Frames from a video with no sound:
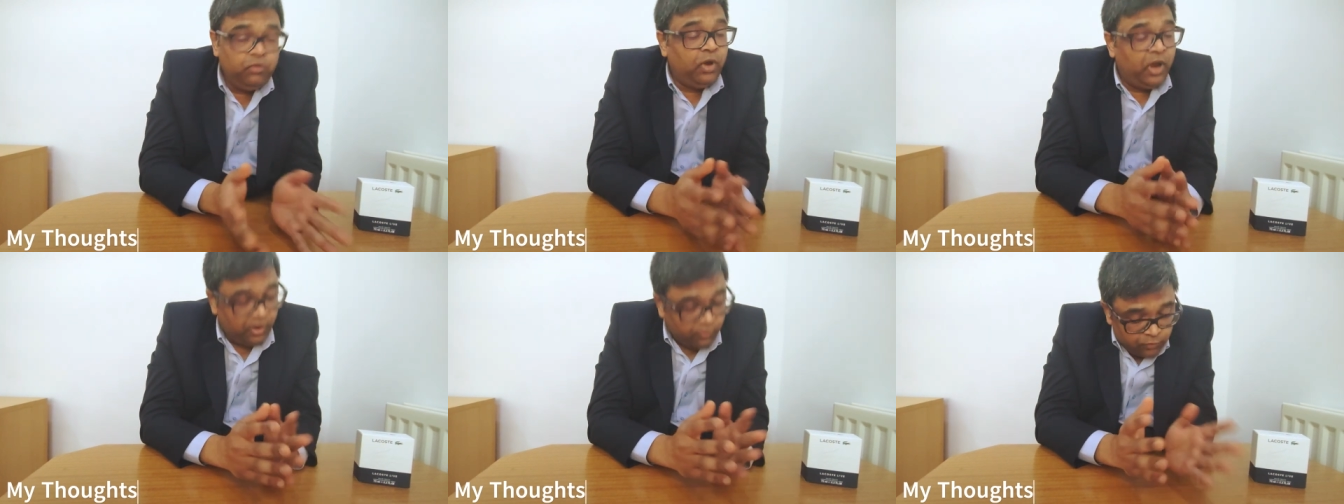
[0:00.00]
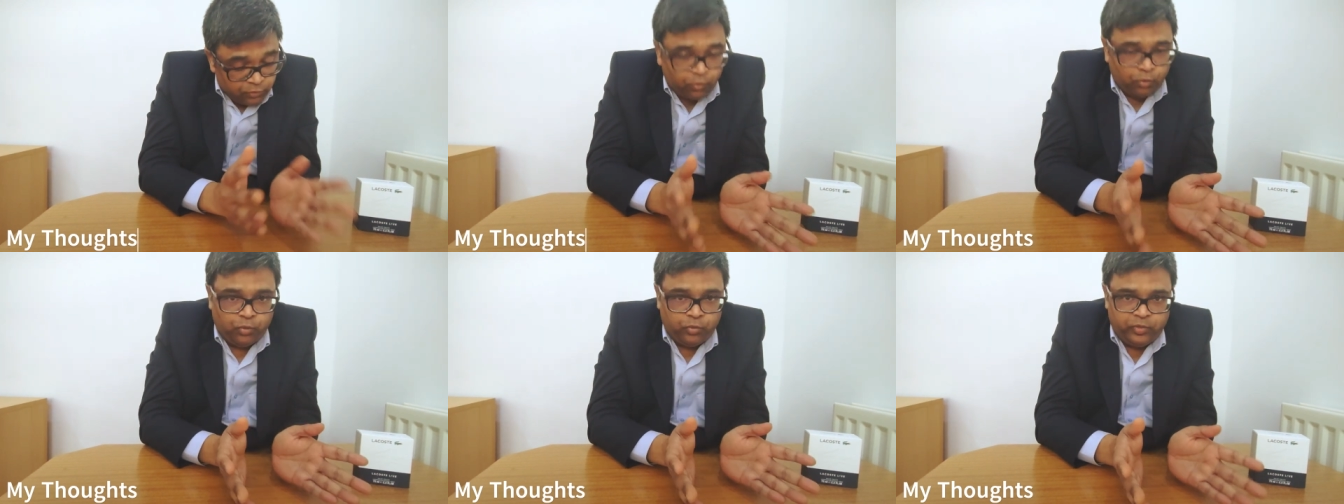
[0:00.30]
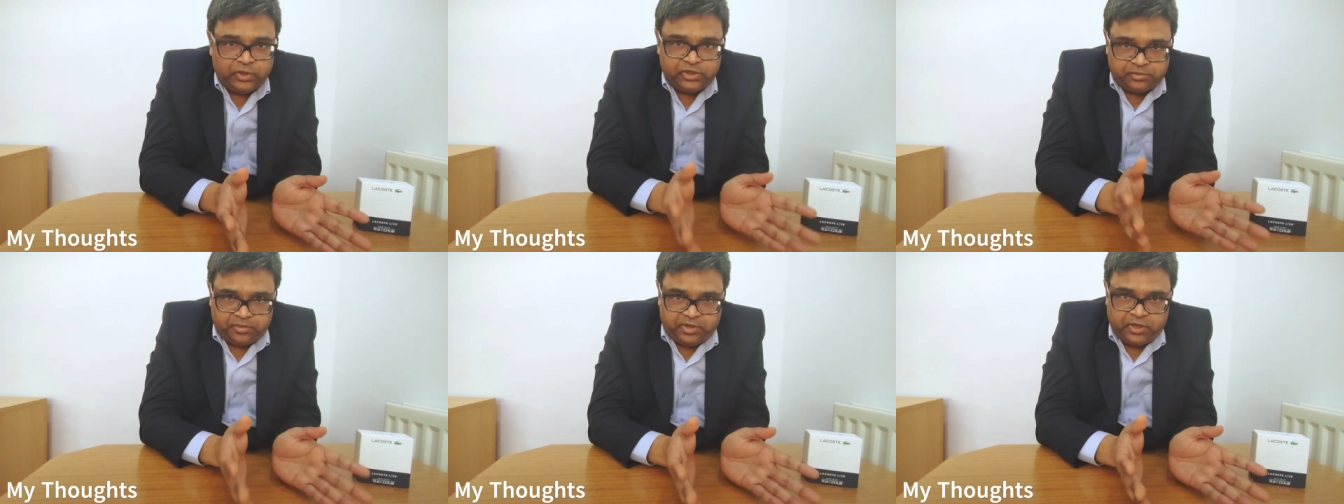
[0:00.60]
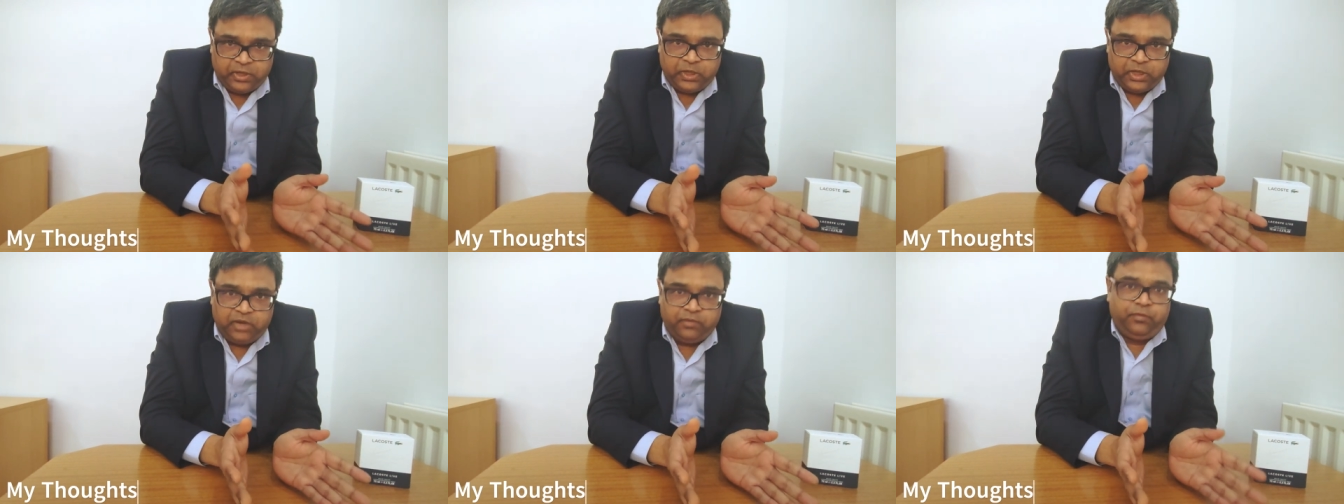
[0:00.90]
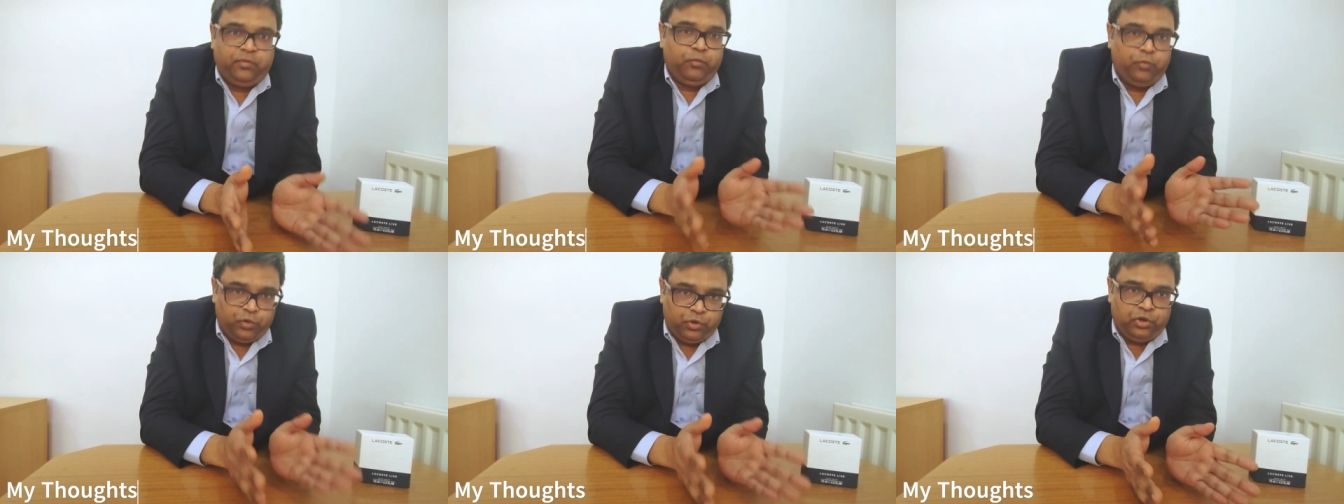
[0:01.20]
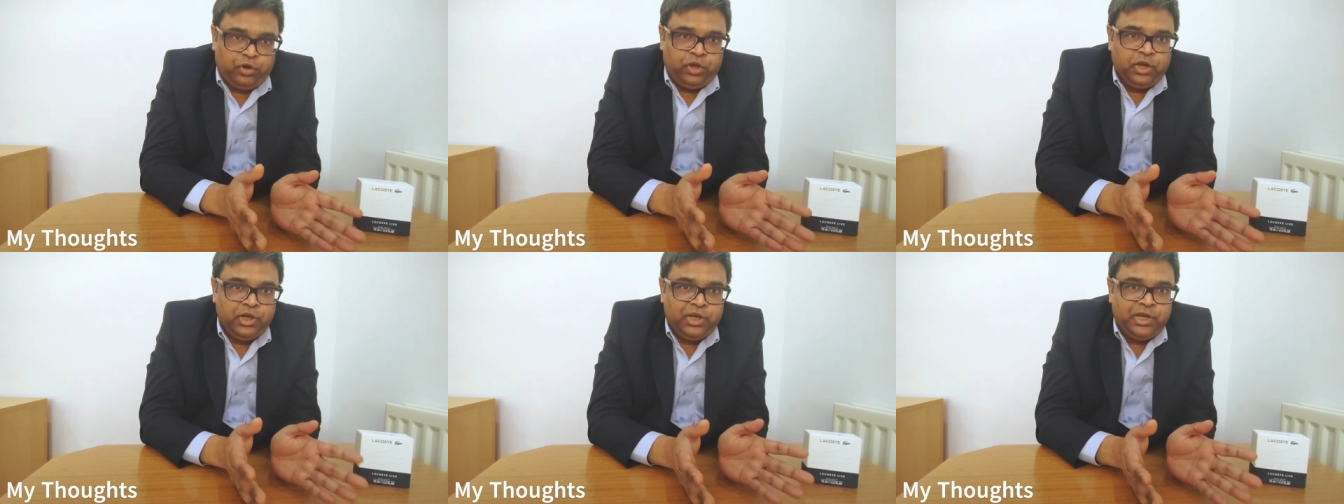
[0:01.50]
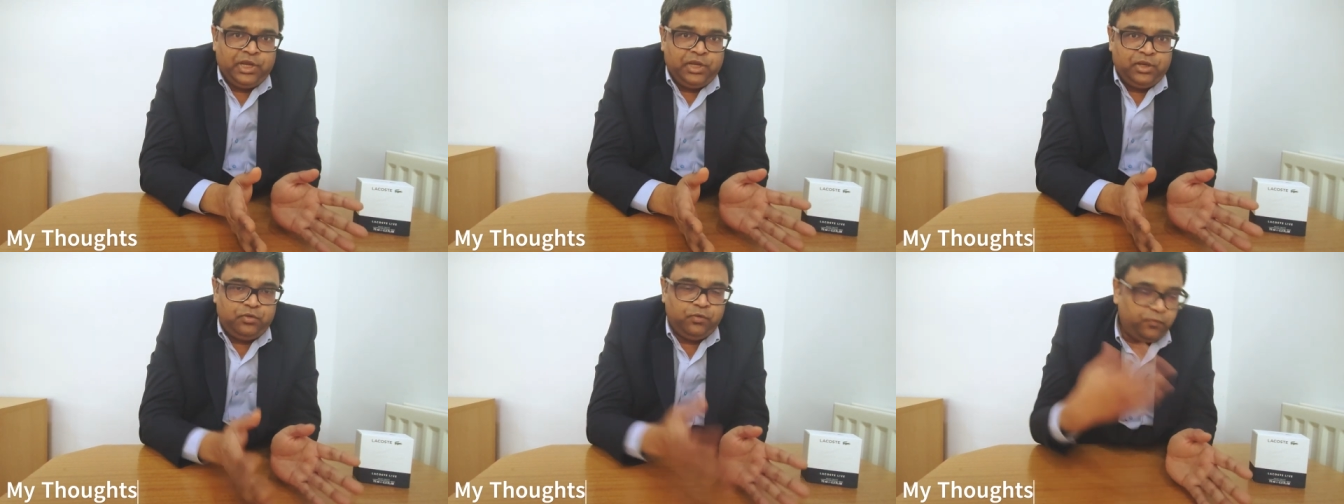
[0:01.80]
You have to overspray if you want
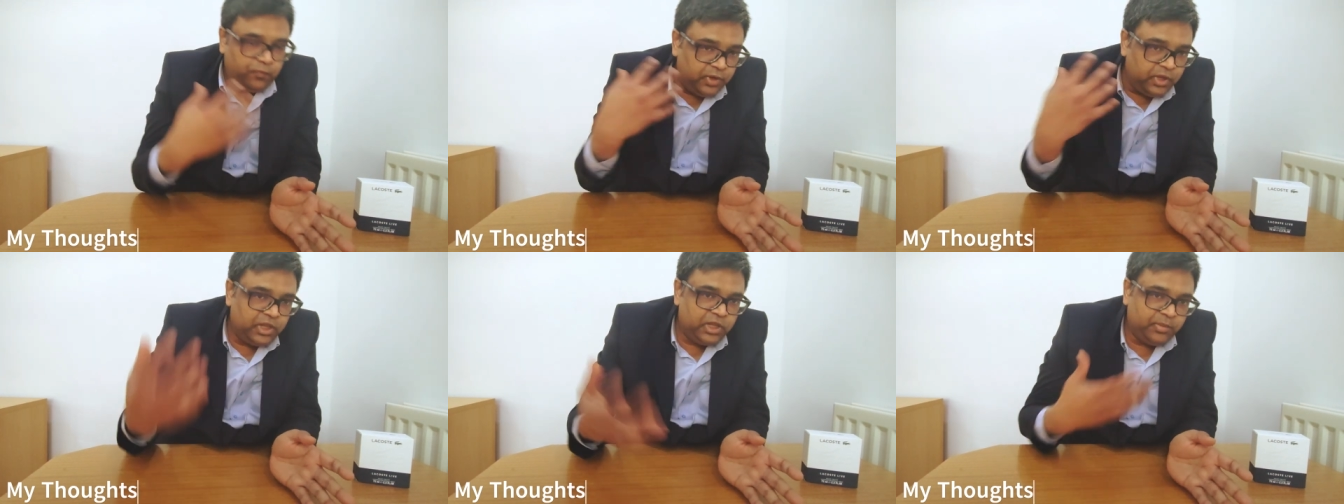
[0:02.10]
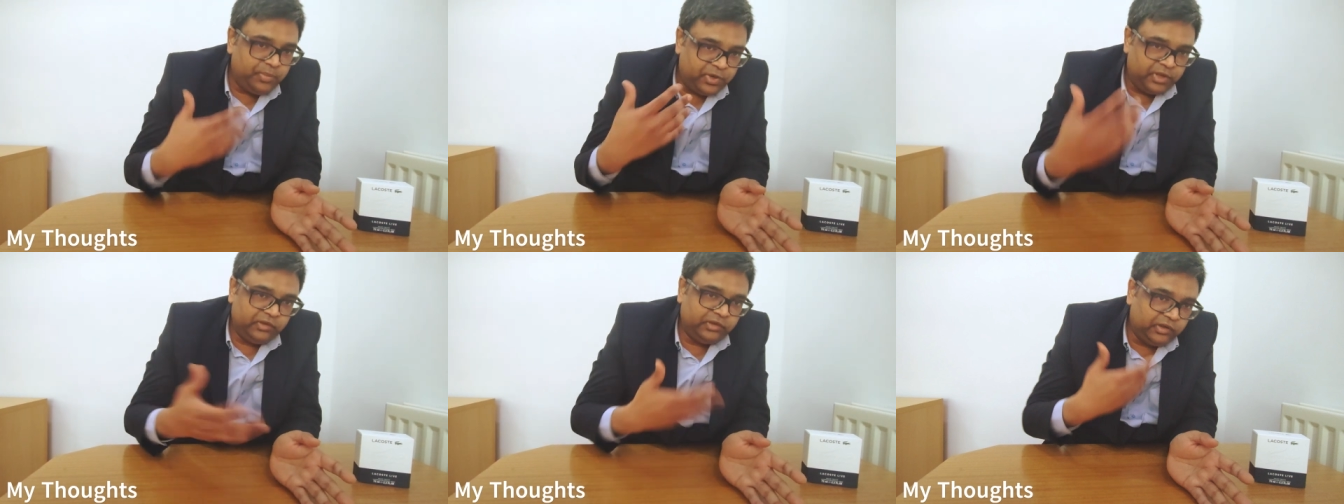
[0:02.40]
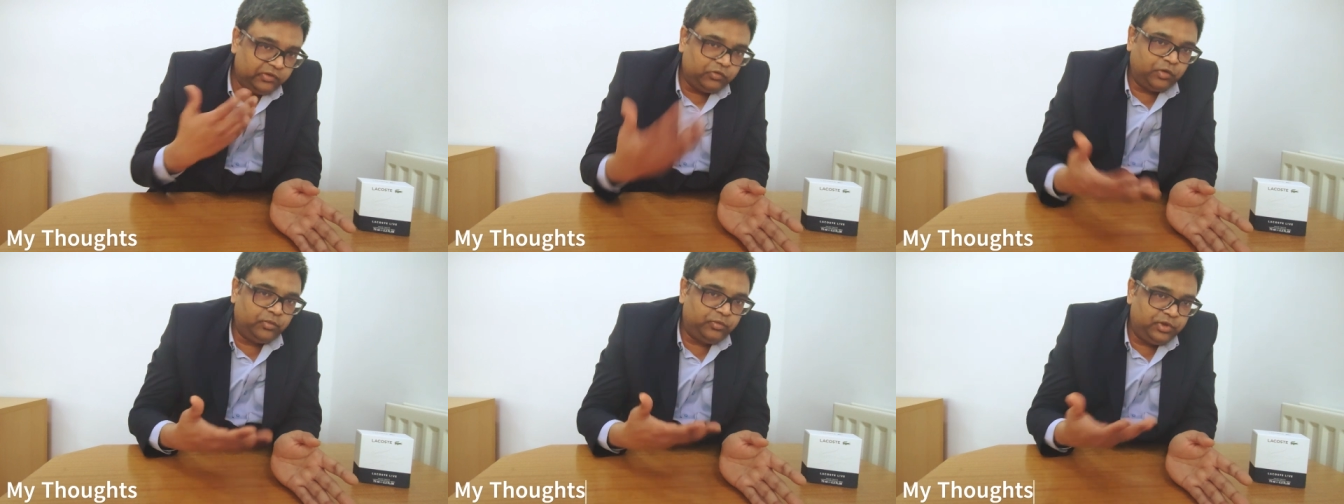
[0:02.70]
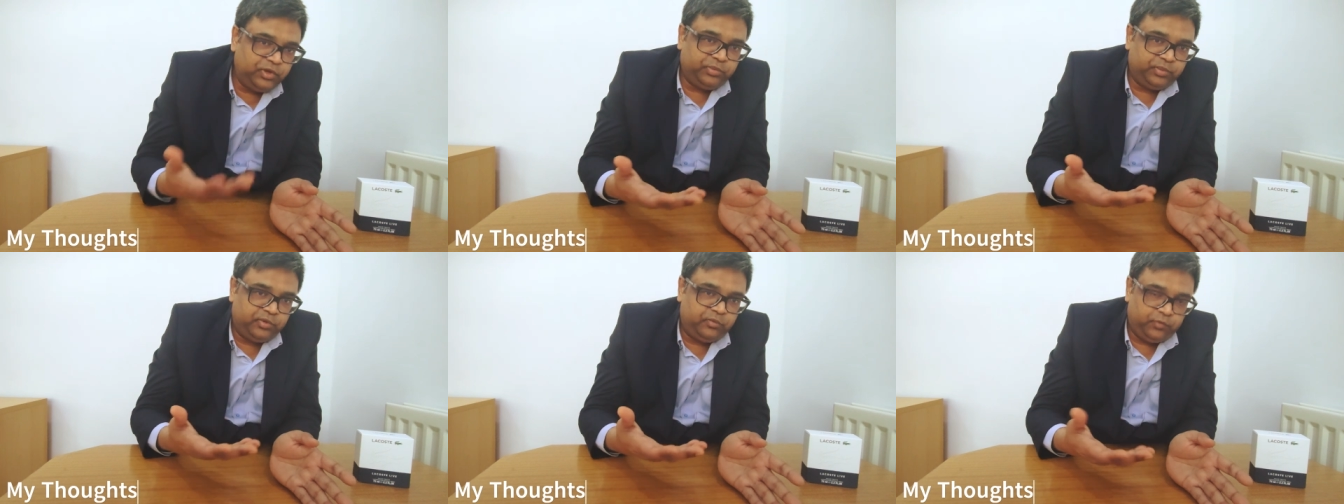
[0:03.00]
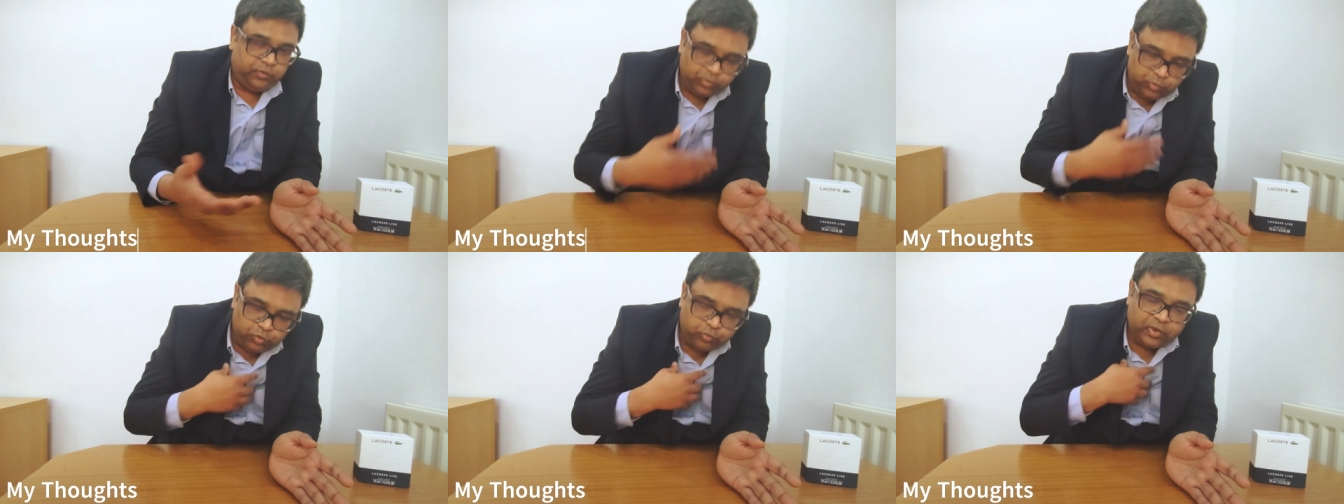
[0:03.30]
to feel the presence of this perfume.